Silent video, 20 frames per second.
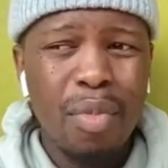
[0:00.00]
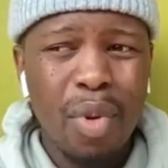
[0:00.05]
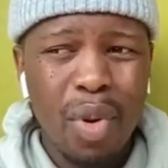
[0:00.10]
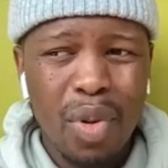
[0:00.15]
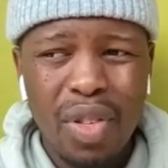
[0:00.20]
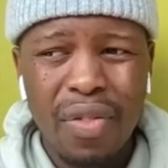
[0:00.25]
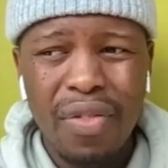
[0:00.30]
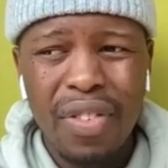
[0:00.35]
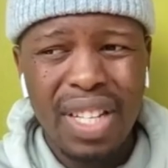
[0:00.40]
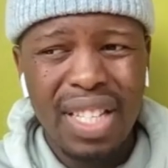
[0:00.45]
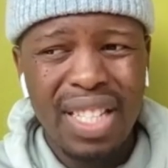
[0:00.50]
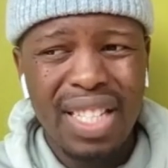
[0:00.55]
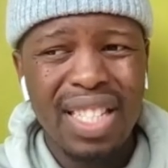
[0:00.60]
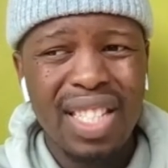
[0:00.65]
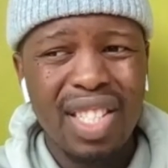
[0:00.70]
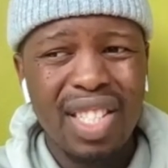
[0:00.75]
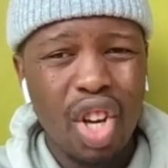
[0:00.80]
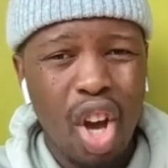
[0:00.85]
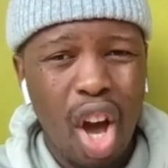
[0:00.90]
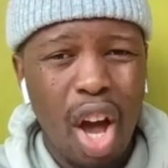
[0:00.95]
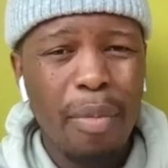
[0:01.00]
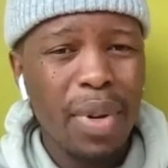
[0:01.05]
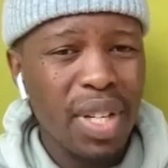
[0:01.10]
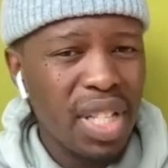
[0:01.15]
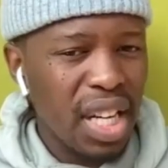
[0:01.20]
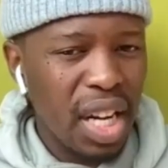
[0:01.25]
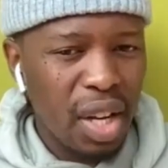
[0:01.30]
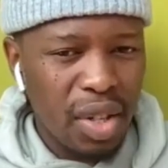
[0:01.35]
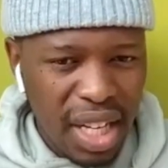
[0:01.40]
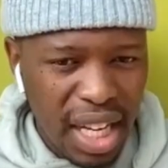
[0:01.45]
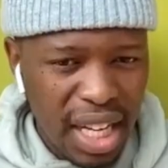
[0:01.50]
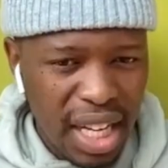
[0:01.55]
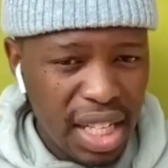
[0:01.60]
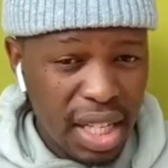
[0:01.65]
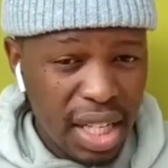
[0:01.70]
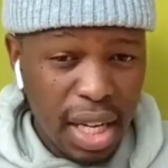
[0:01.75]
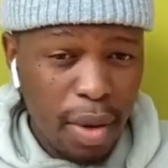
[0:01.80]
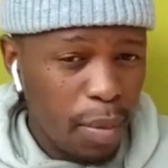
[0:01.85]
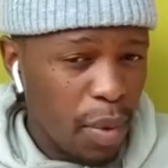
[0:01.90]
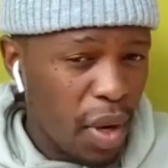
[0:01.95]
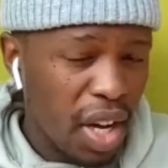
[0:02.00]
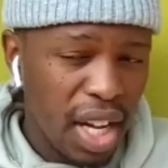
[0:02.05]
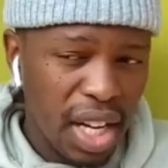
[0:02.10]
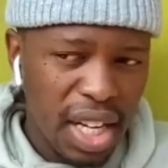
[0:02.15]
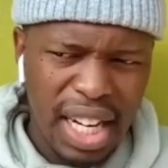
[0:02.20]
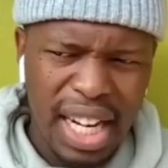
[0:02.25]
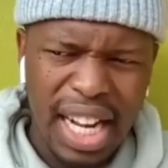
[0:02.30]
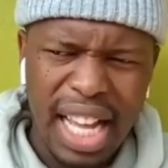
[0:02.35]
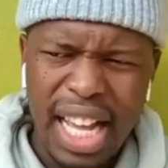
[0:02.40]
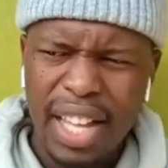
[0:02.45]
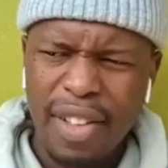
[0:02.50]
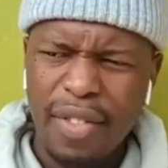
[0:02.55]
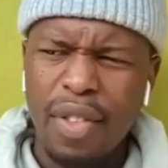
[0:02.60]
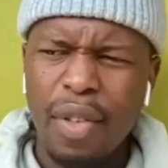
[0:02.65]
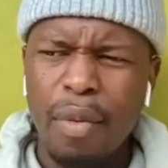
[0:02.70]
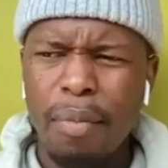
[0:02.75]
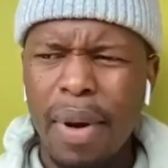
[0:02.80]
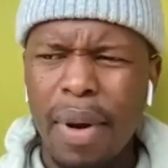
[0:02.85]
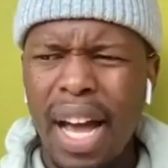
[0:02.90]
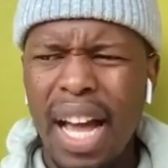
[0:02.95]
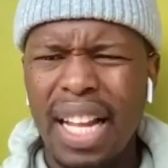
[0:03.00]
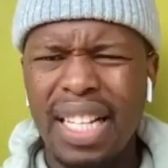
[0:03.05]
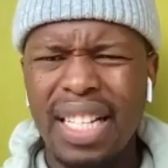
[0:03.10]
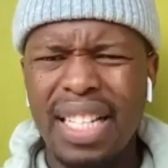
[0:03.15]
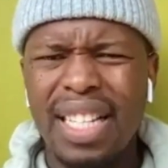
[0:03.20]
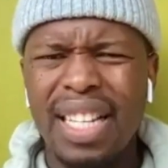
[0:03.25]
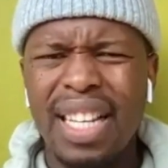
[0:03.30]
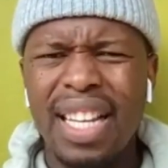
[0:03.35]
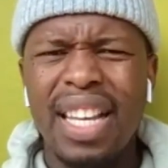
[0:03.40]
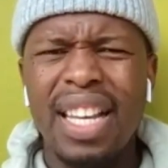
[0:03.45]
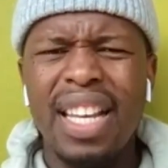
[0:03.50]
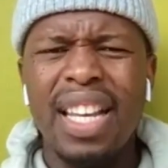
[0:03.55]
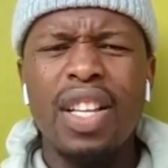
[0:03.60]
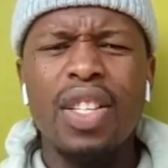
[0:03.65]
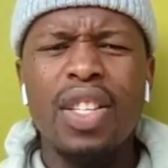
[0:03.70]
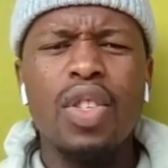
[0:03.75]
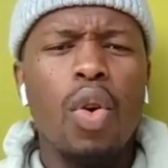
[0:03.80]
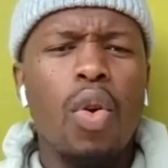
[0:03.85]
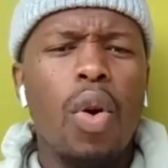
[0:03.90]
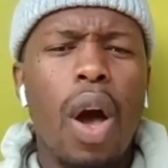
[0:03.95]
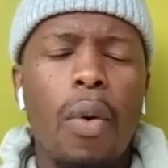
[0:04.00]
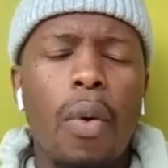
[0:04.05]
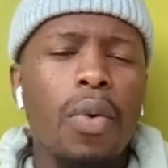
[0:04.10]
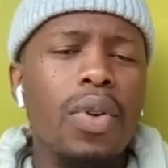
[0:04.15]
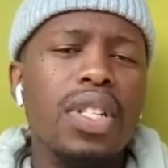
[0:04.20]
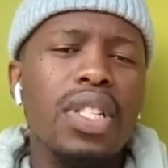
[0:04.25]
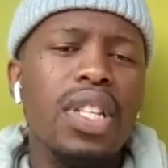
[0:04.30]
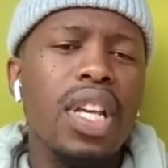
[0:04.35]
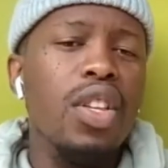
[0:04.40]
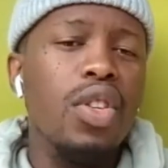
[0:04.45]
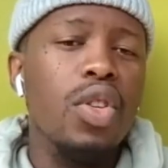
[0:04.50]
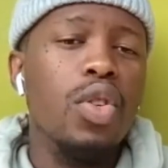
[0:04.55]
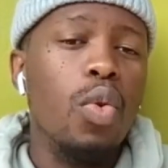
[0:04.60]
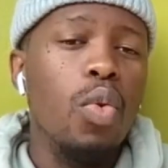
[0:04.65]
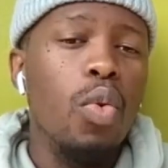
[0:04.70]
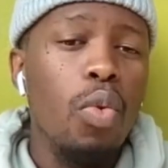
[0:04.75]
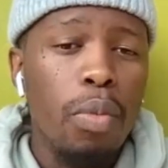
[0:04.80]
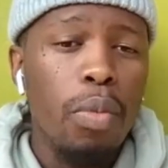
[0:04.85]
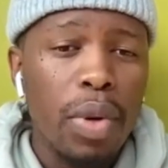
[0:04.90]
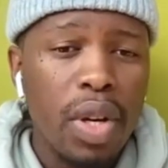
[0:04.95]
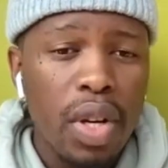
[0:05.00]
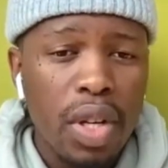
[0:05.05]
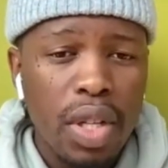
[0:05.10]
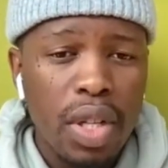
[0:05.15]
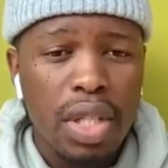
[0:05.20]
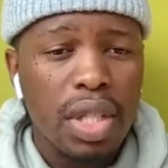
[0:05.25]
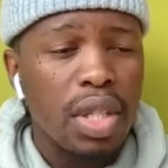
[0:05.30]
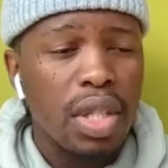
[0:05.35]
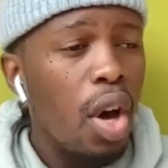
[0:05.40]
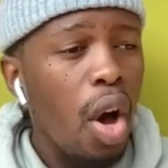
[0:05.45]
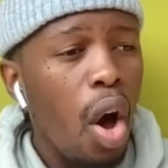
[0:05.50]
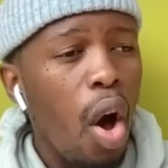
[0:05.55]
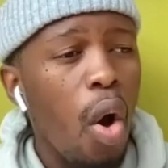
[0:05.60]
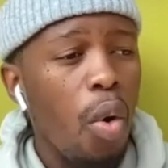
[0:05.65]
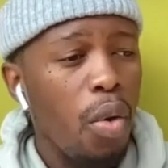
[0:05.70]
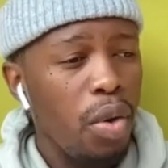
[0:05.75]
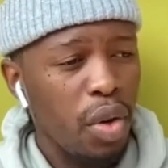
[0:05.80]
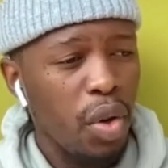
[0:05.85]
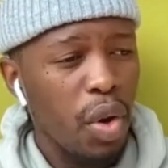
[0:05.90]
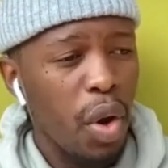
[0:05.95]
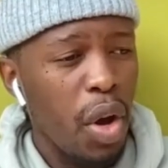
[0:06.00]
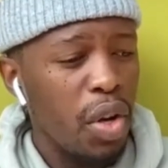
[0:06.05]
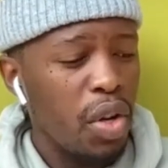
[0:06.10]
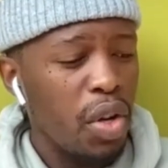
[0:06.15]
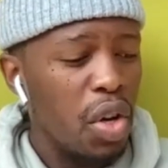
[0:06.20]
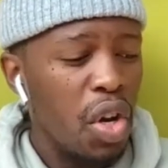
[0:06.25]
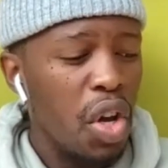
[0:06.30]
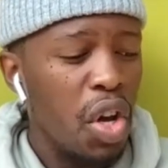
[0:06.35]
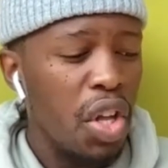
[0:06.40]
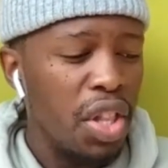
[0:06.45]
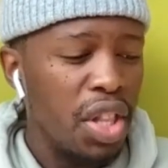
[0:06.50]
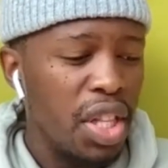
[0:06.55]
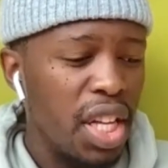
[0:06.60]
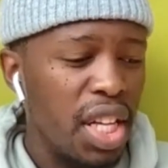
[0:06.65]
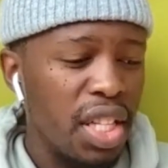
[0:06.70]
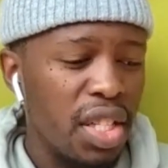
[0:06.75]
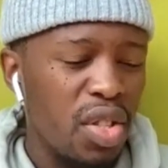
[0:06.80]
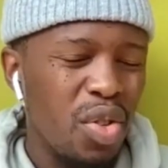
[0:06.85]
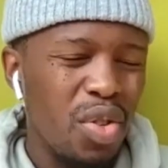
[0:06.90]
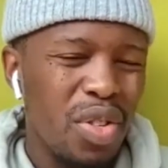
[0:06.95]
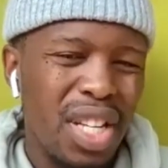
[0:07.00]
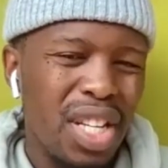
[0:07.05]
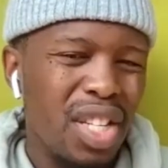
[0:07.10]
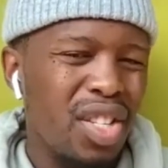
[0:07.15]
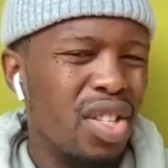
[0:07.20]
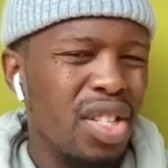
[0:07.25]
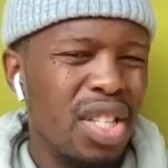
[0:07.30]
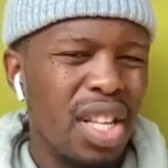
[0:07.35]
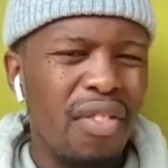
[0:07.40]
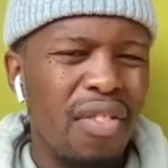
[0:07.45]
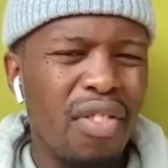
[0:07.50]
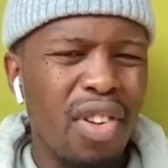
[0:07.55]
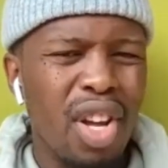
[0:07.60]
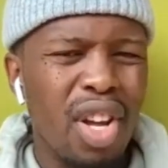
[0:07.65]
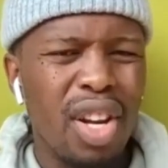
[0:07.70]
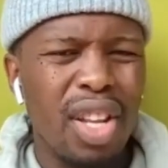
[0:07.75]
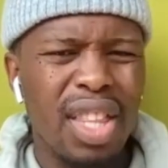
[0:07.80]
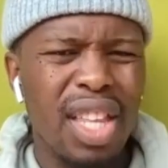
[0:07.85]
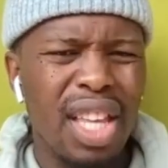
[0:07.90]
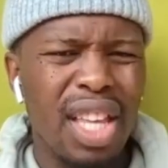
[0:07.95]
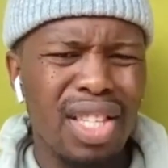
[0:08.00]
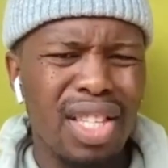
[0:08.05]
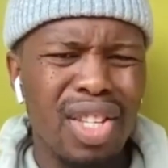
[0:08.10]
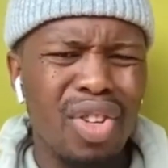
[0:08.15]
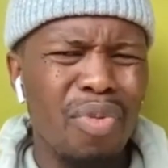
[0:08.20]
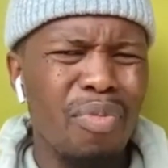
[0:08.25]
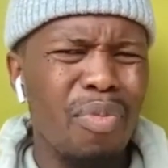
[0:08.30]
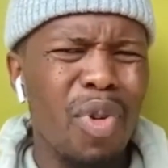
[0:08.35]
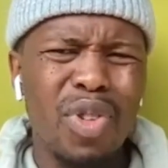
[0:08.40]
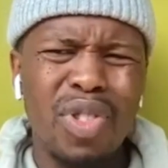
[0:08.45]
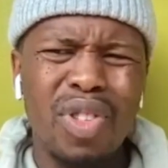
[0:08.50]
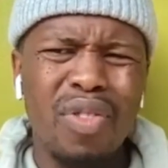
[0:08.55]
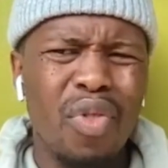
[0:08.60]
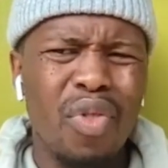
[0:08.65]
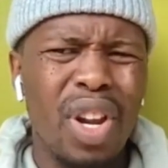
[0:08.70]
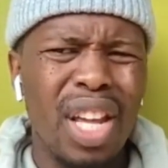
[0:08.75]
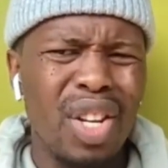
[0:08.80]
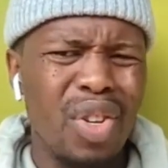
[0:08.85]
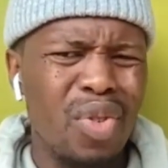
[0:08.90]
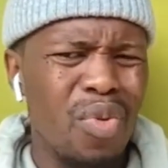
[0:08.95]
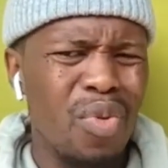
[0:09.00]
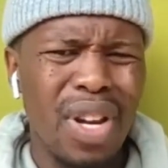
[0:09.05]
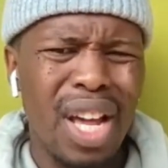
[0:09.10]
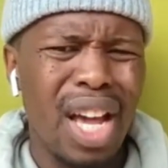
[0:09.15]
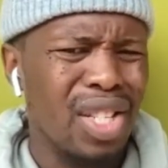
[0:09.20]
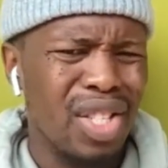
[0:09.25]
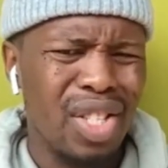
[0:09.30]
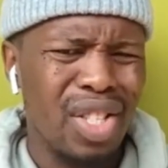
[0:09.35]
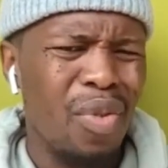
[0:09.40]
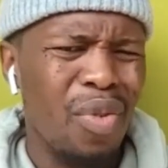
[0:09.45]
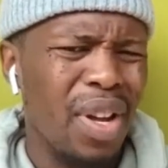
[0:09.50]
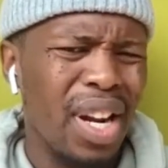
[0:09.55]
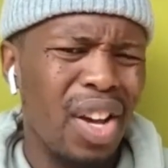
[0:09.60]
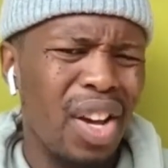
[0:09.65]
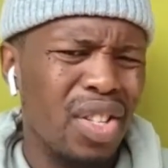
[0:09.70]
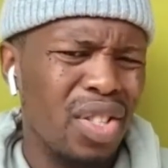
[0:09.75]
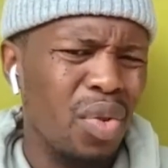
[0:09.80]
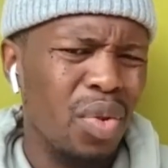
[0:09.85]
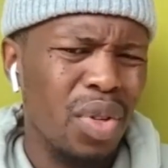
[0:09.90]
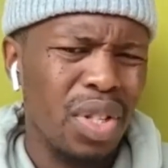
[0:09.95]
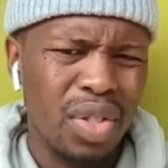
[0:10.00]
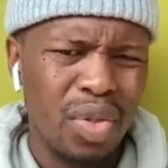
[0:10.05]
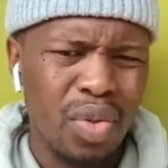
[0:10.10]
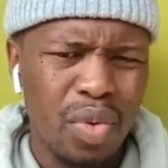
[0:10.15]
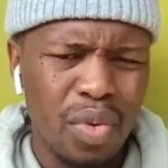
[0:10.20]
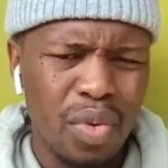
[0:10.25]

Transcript: most of it is just garbage and outdated. I'm not gonna lie, but so I wouldn't say school because you're going to learn this. You teach yourself a lot of things. You know, most of what I do now is not what I was taught at